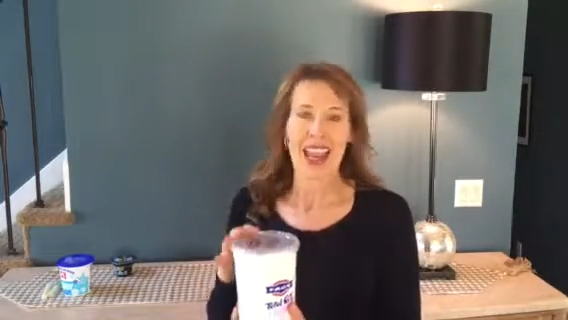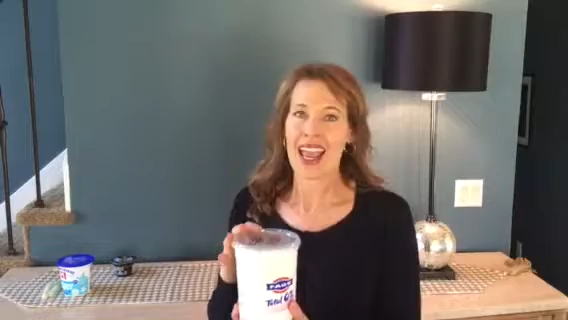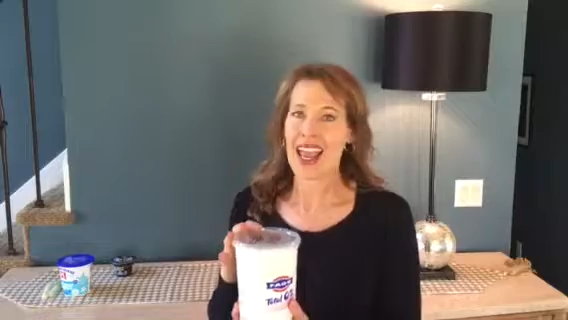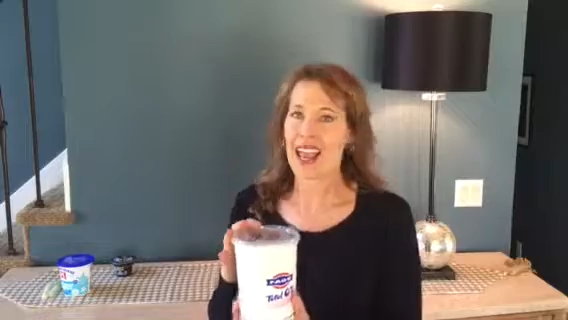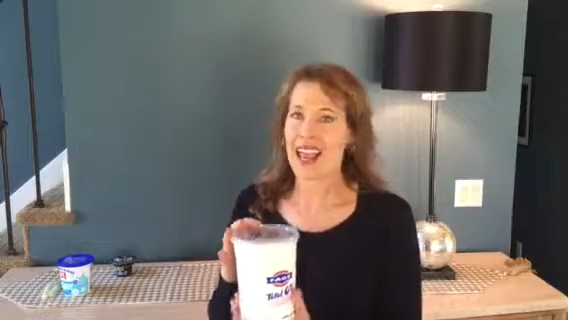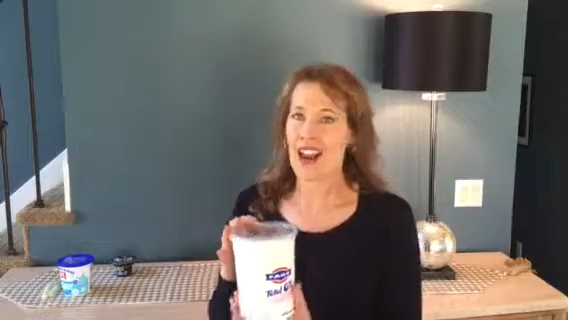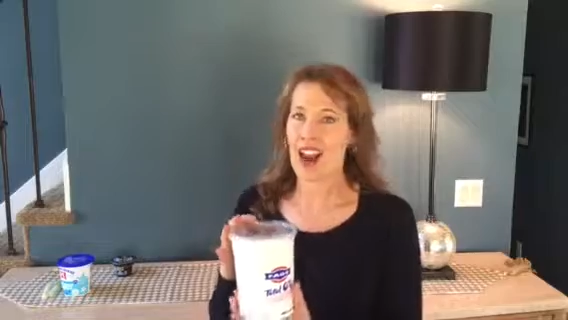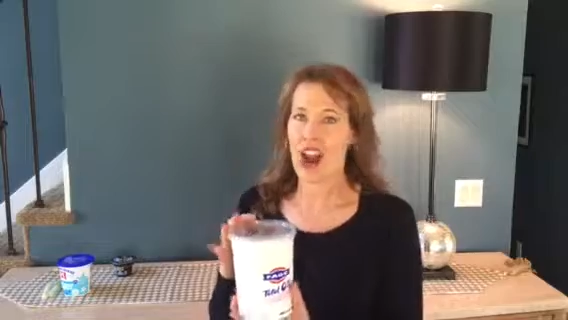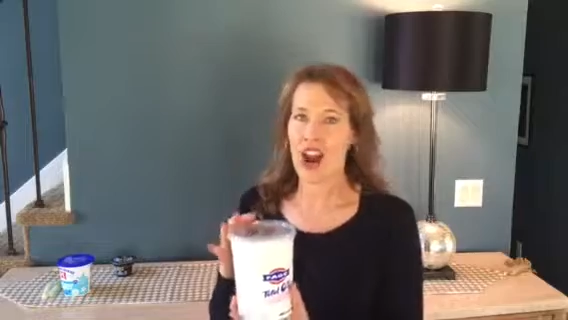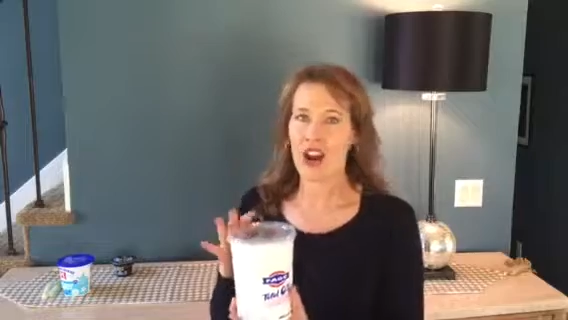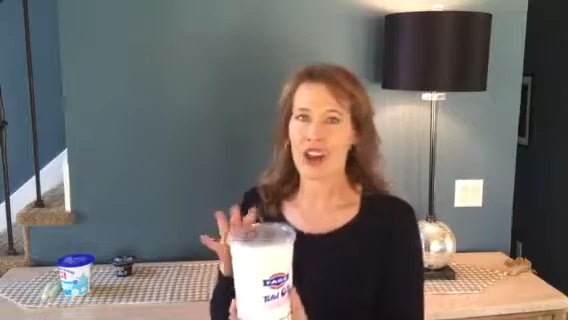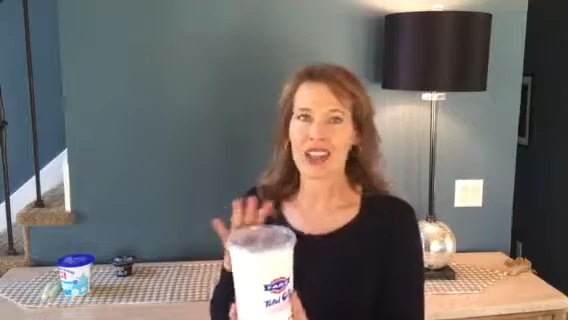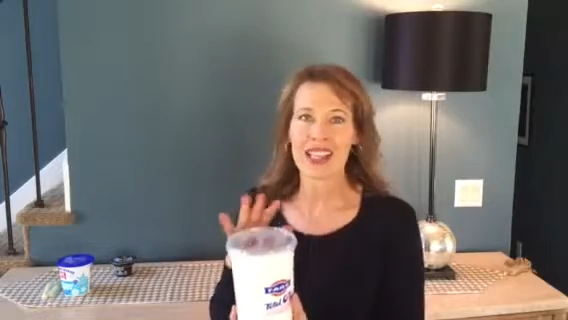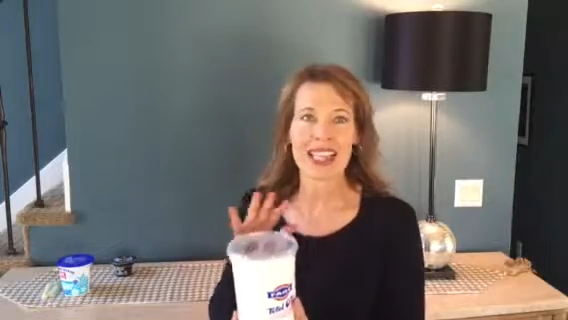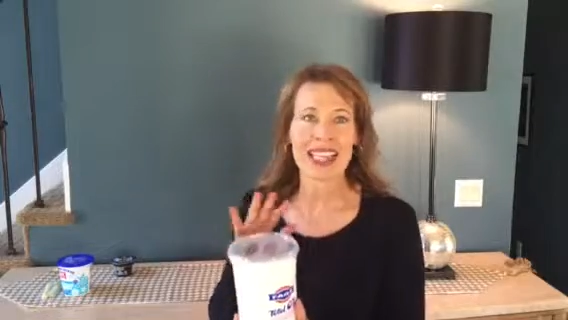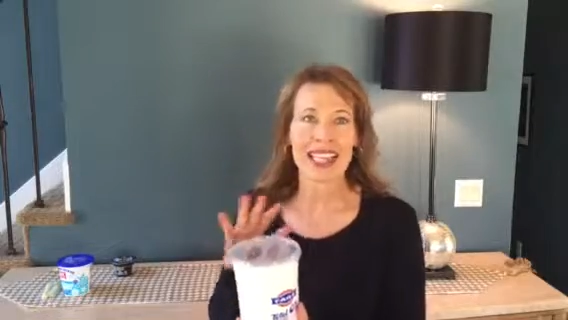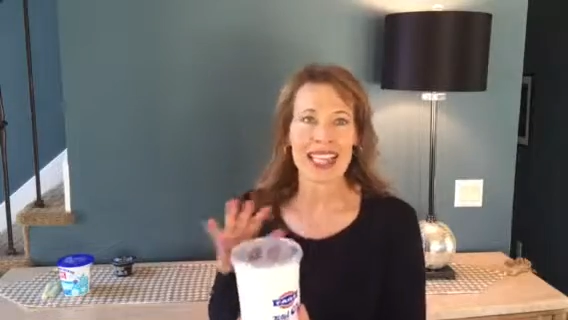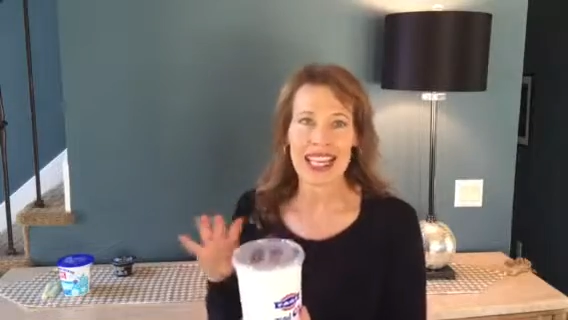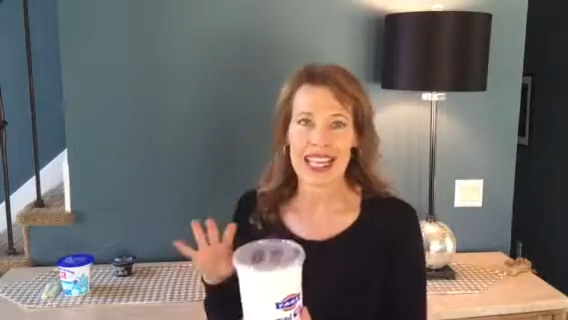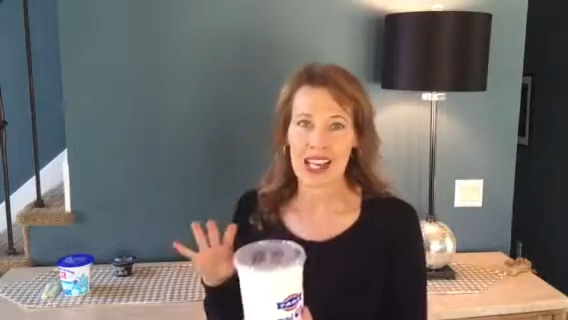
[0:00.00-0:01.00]
and
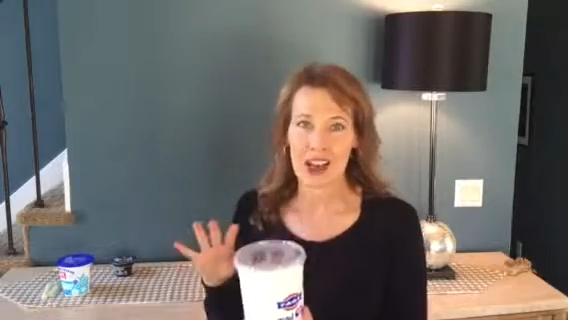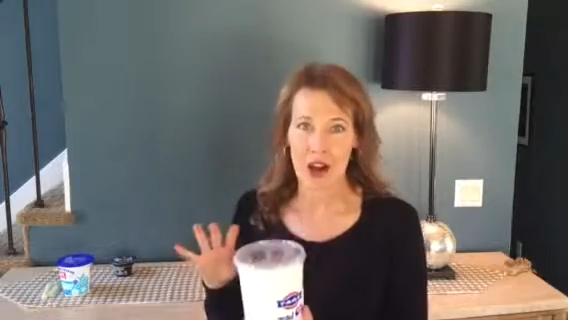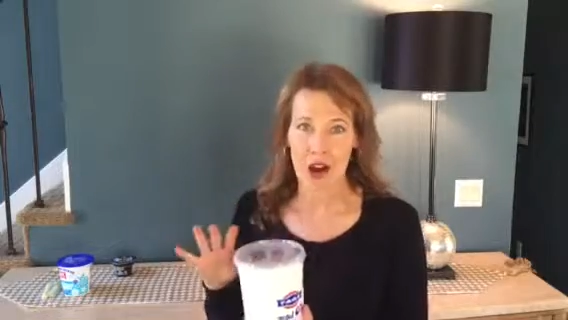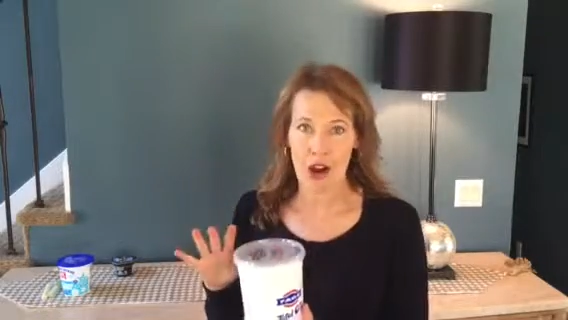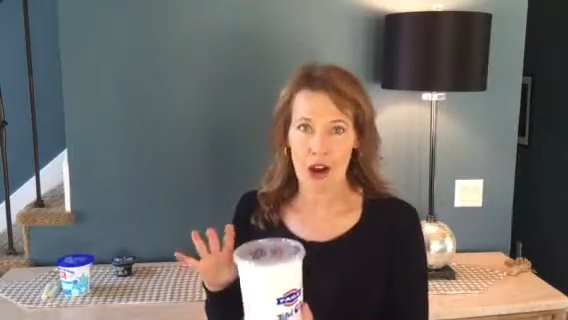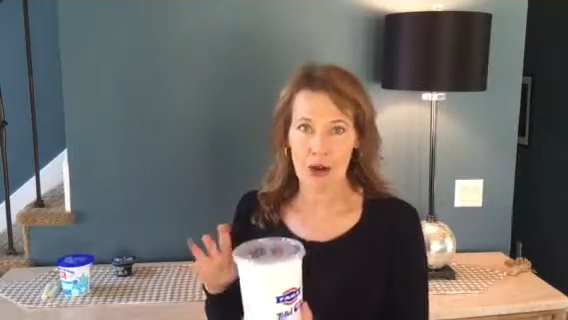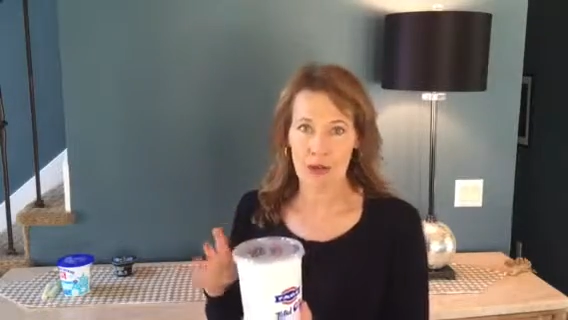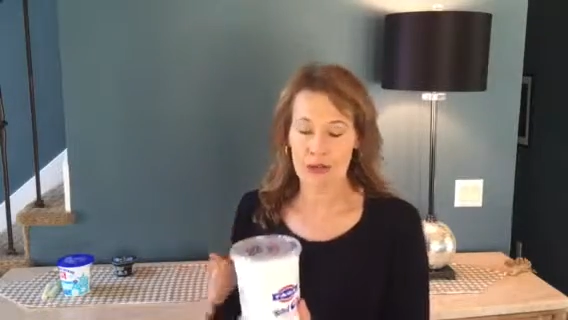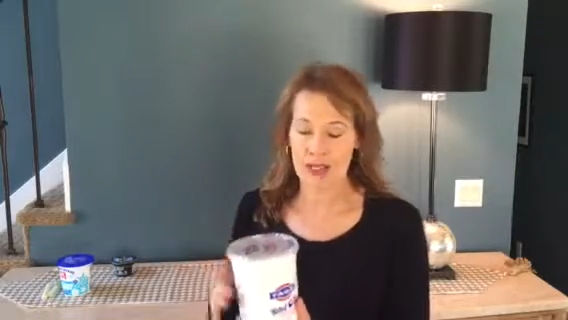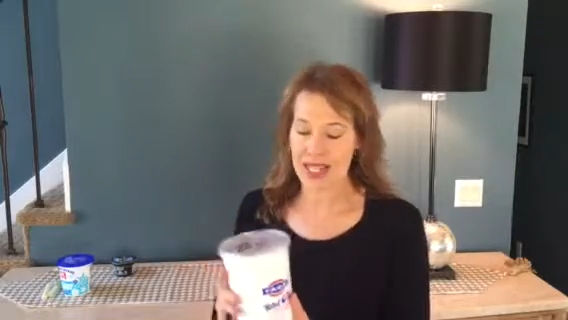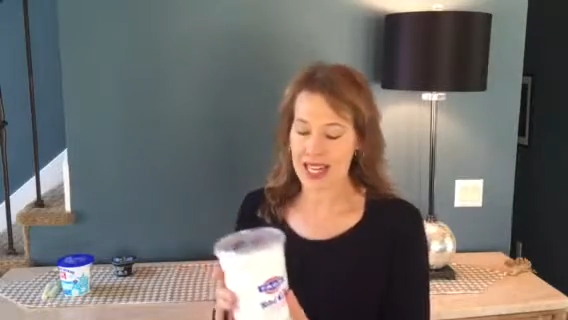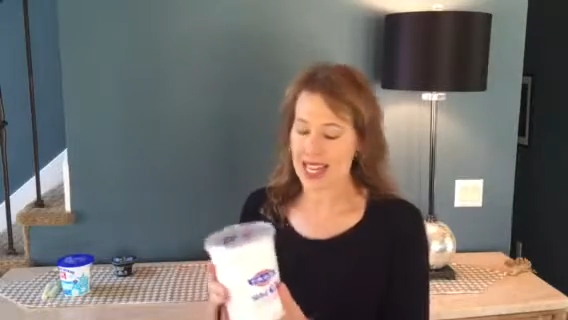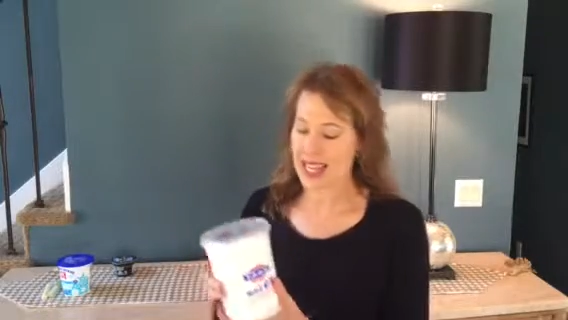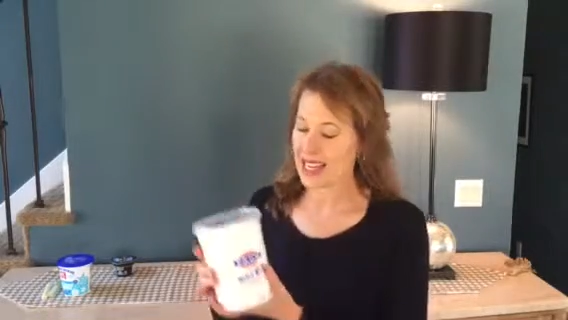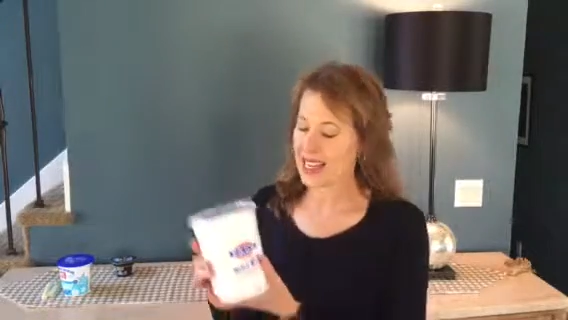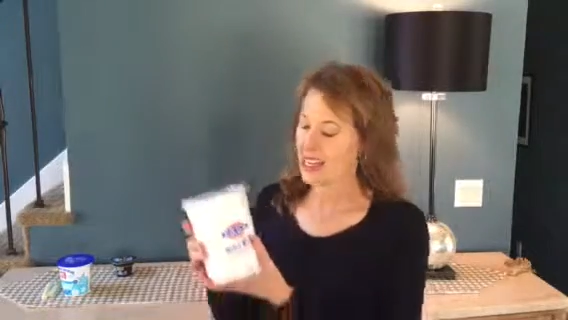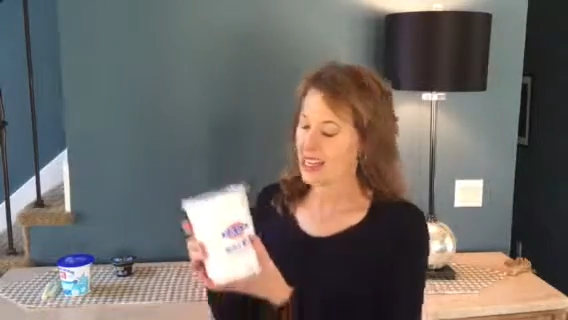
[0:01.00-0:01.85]
hardly any carbs in